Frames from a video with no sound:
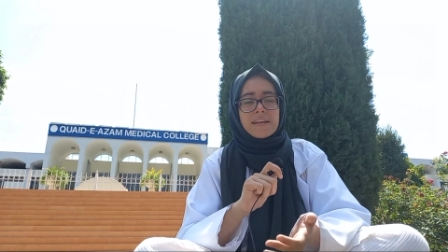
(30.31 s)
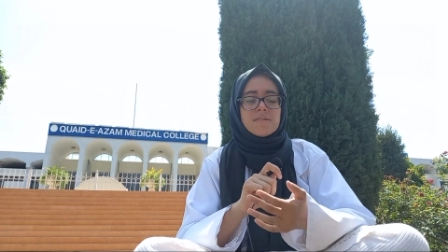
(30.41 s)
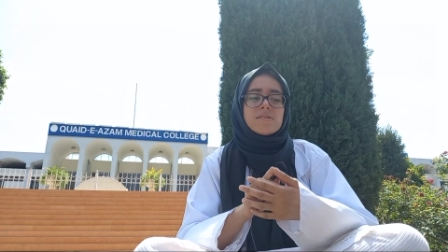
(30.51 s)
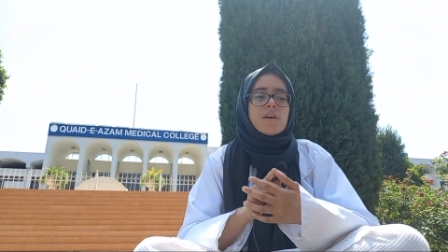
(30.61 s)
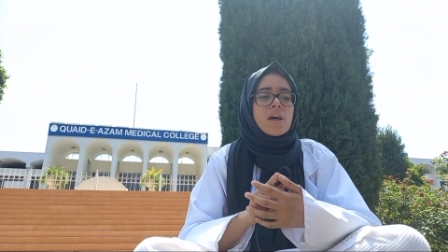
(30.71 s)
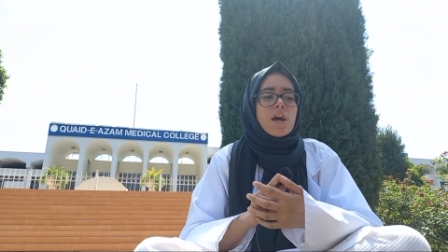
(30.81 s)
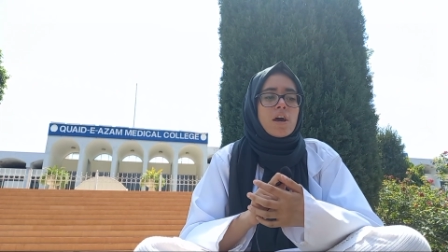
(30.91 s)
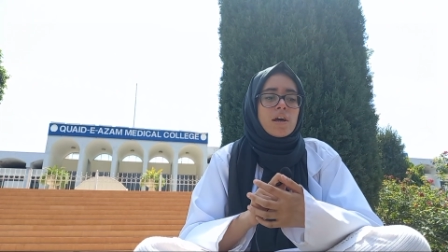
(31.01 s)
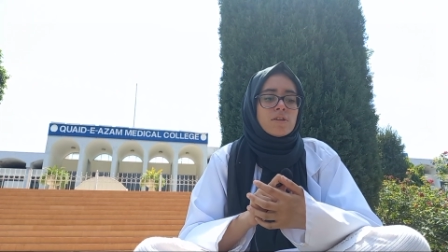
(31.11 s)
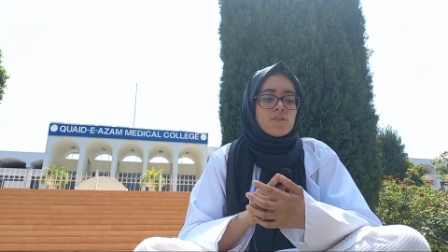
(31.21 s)
A's.
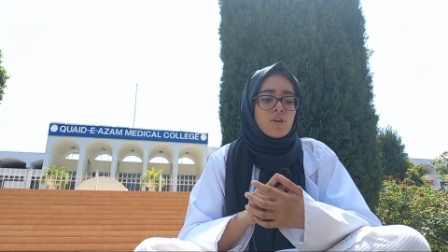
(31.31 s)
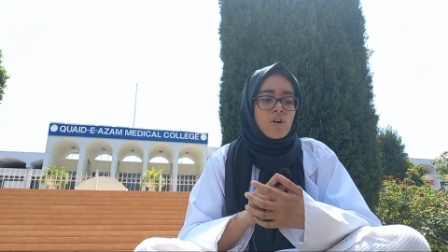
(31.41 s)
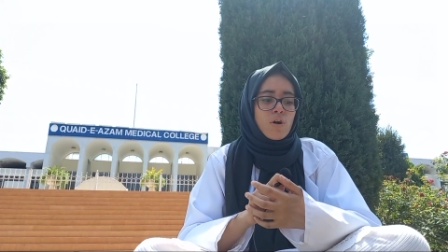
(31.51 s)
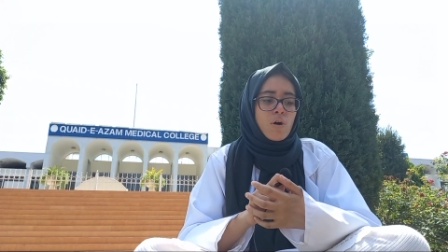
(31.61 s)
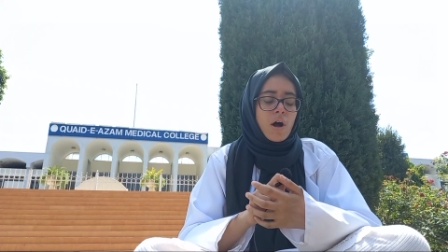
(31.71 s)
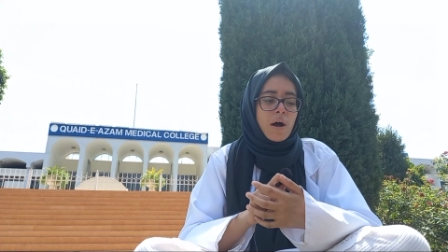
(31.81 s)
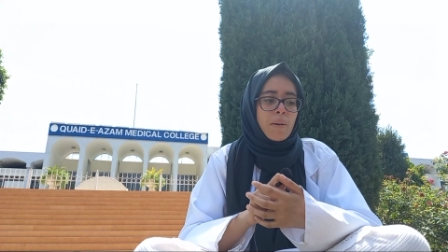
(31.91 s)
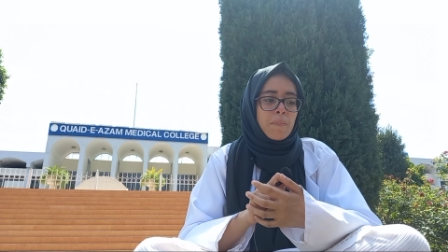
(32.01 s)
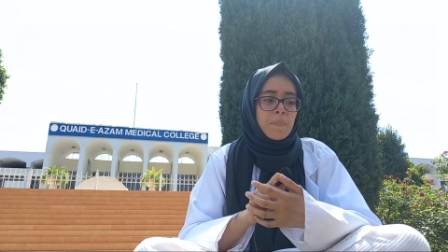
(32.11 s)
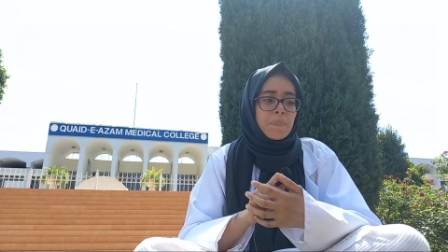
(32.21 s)
So
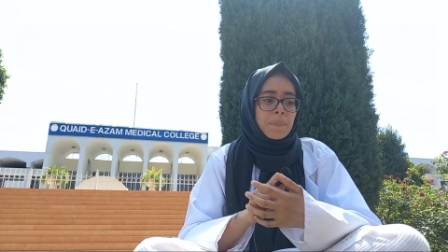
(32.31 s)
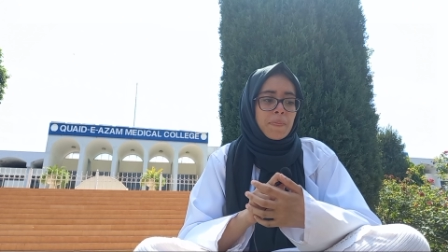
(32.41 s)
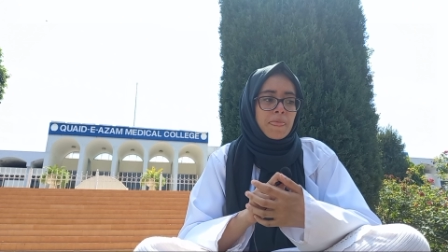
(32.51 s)
um,